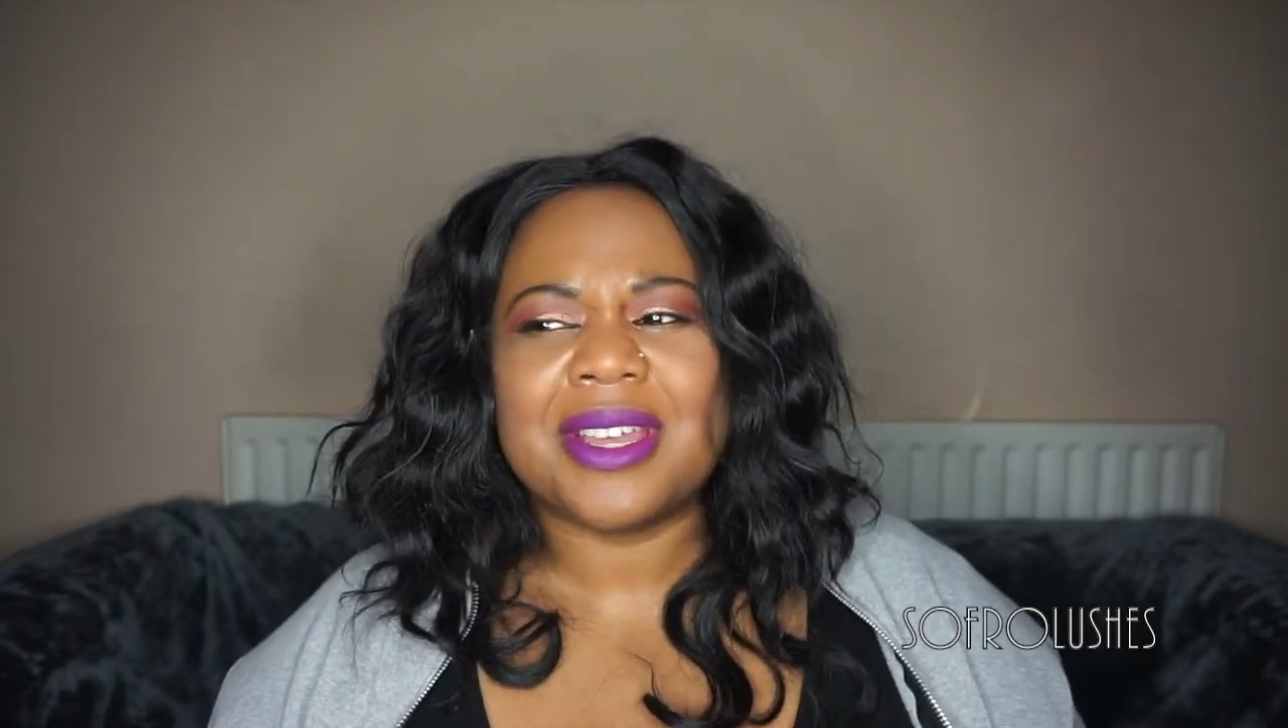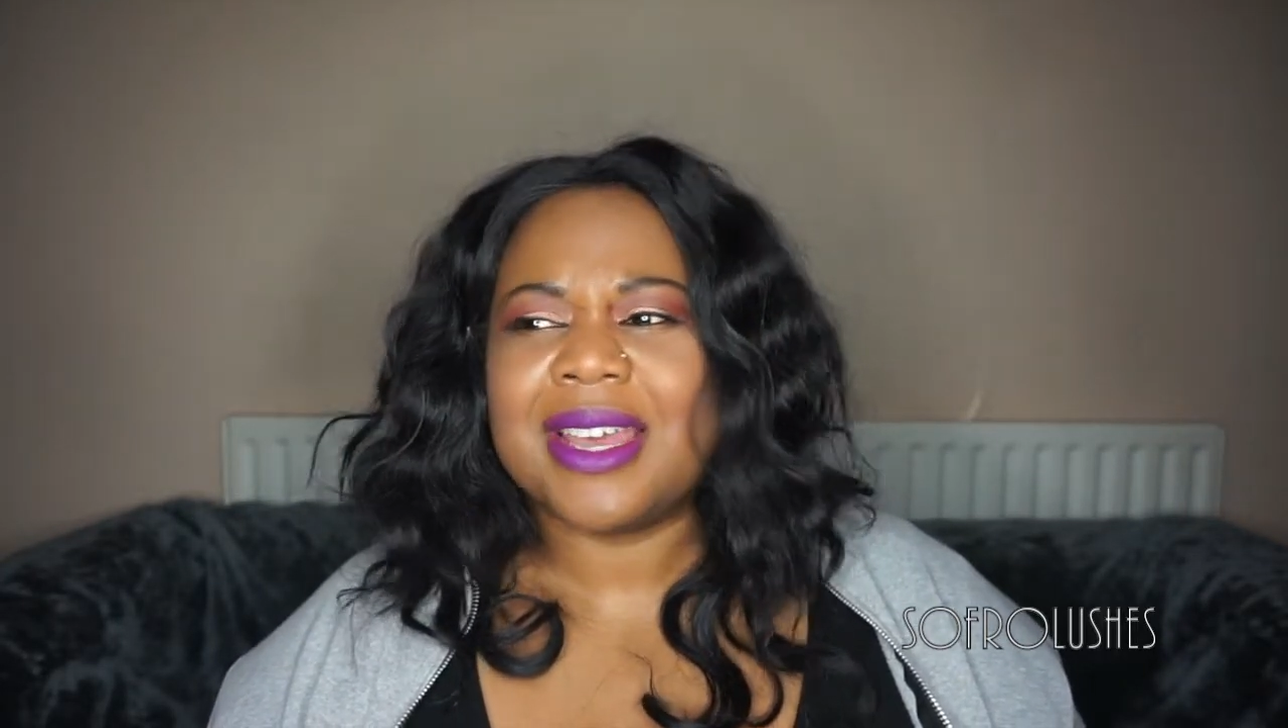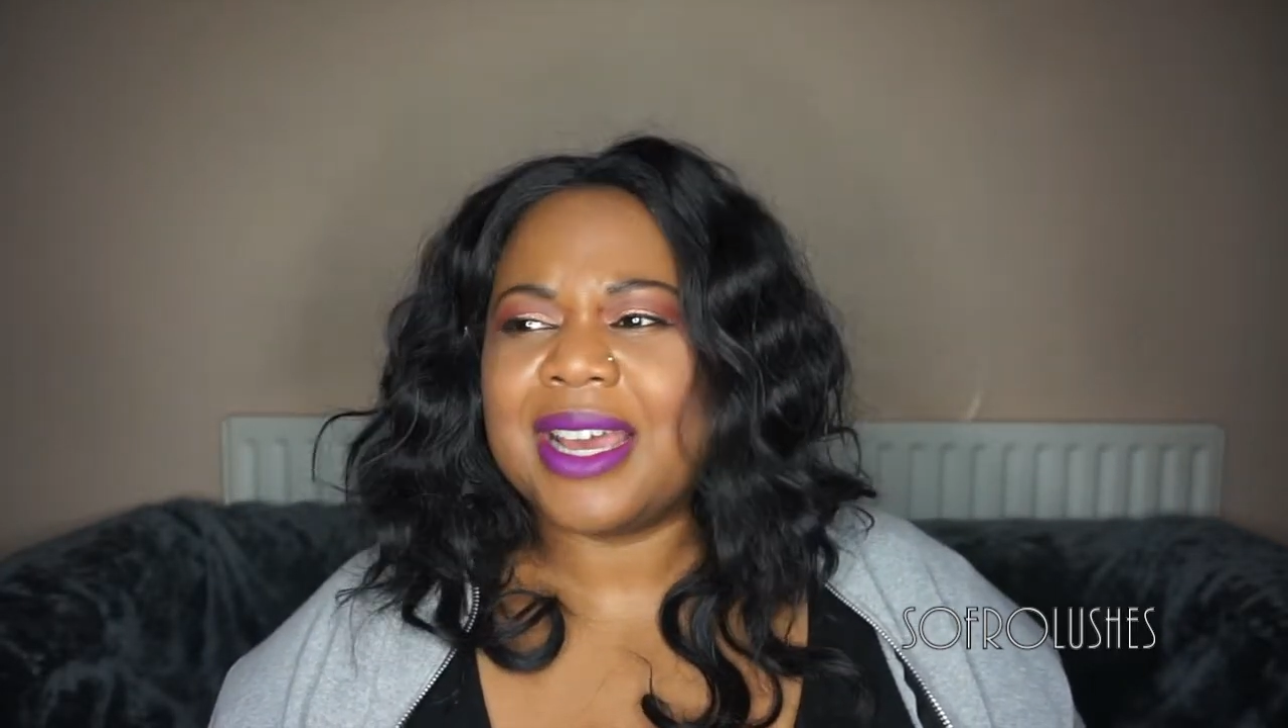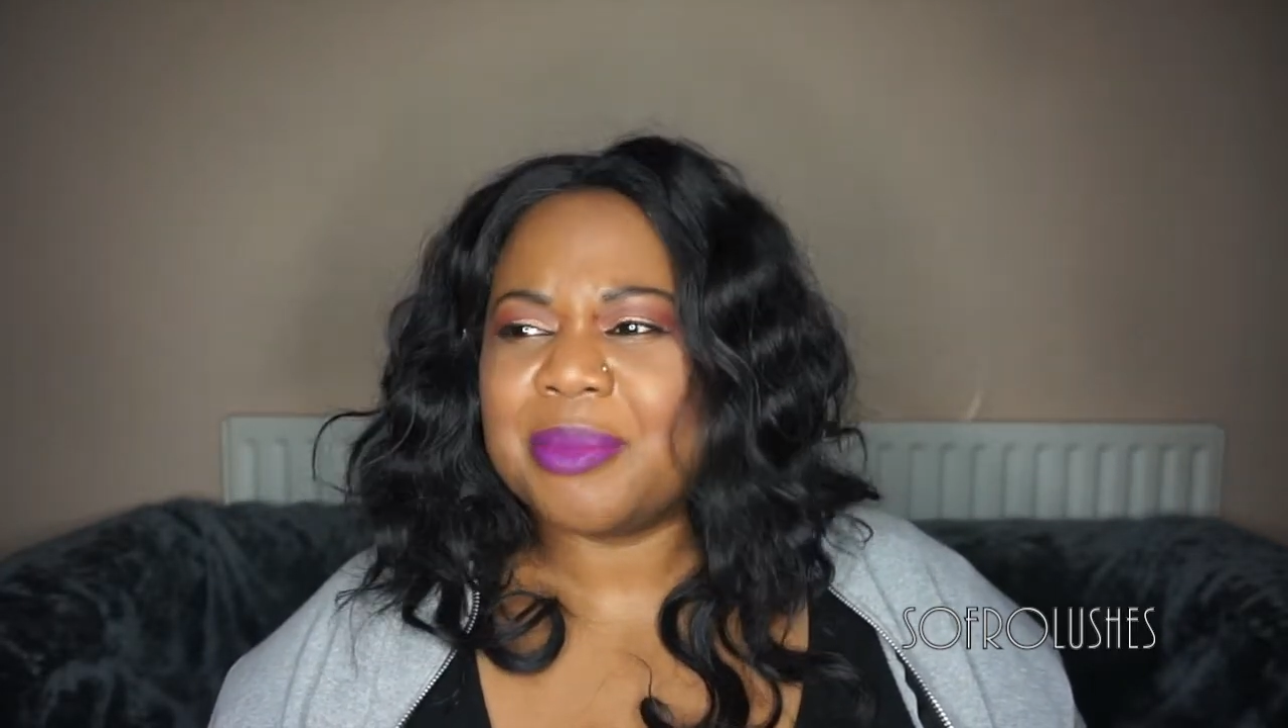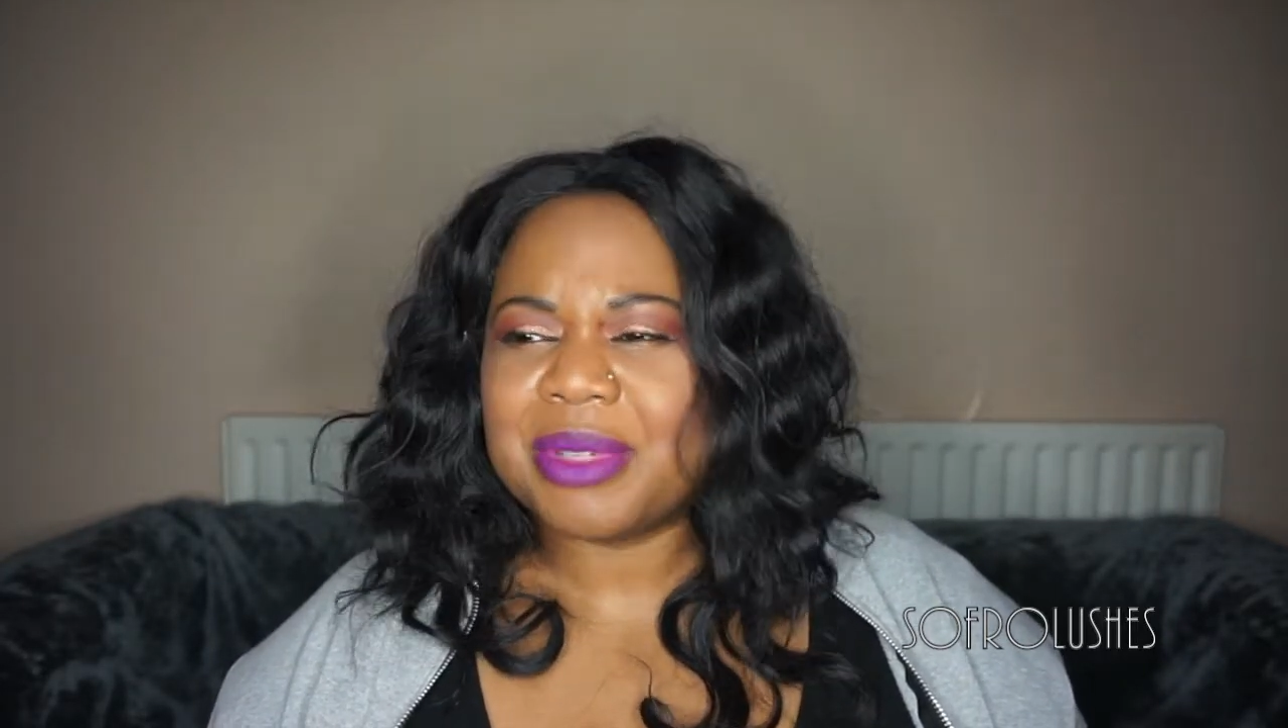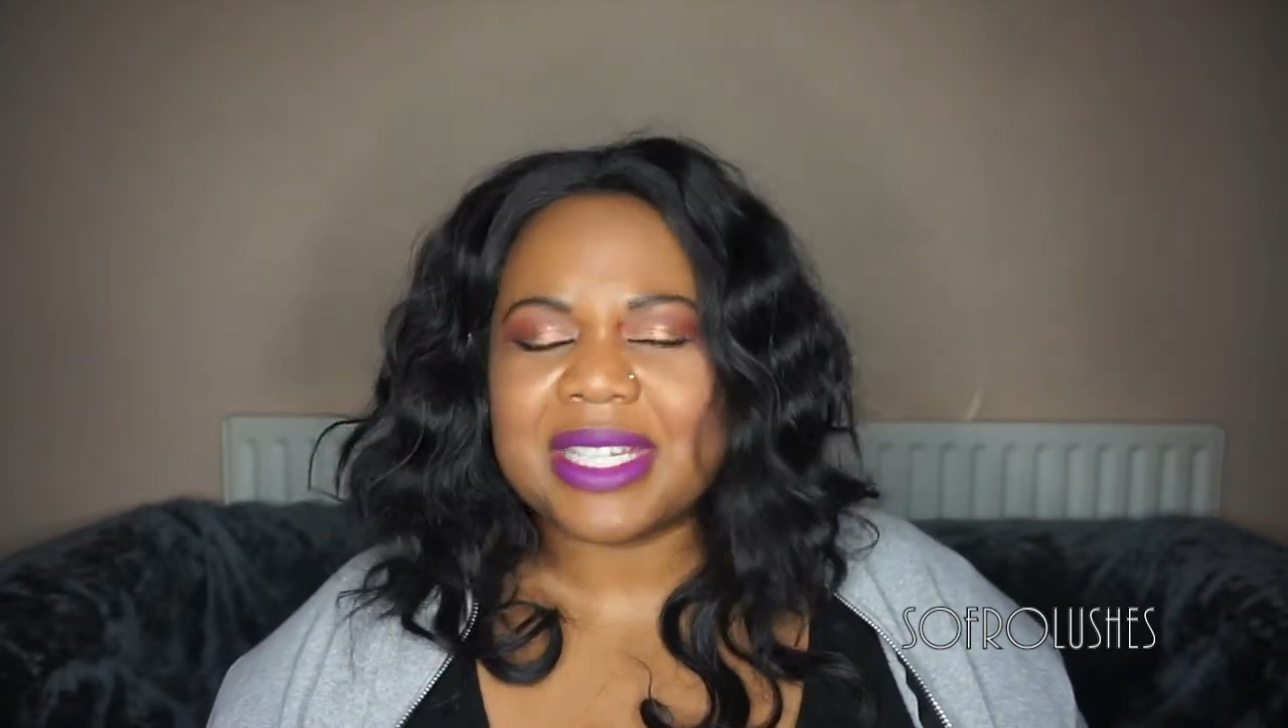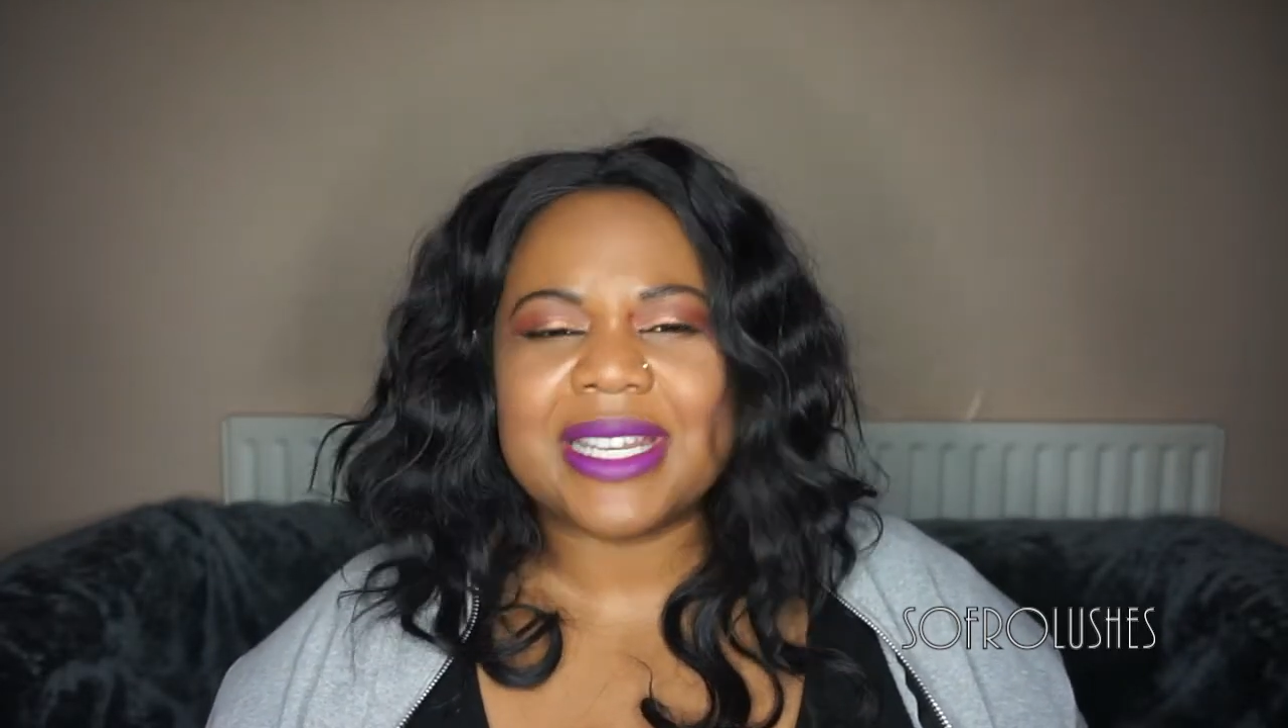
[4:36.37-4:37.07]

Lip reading: I'm in